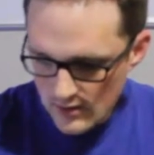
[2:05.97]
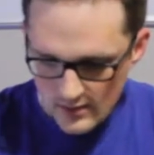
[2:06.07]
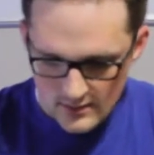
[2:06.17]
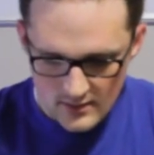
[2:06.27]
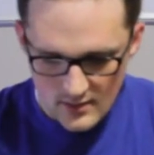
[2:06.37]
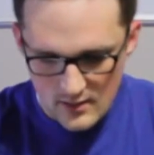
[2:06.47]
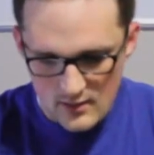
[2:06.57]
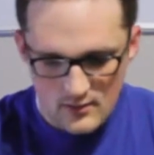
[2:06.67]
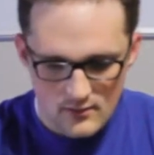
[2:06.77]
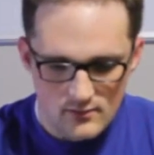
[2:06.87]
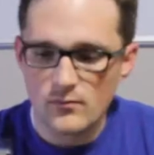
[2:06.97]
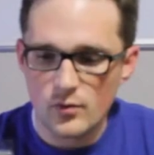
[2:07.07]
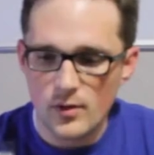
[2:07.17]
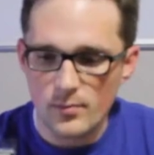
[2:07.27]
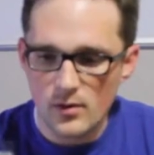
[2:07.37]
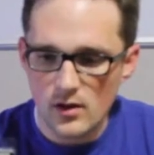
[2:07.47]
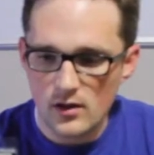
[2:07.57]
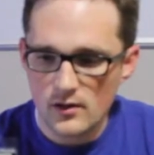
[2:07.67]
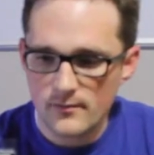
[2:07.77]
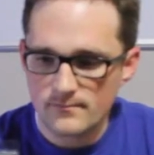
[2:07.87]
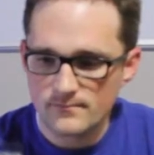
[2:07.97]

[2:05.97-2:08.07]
It's the grip plug,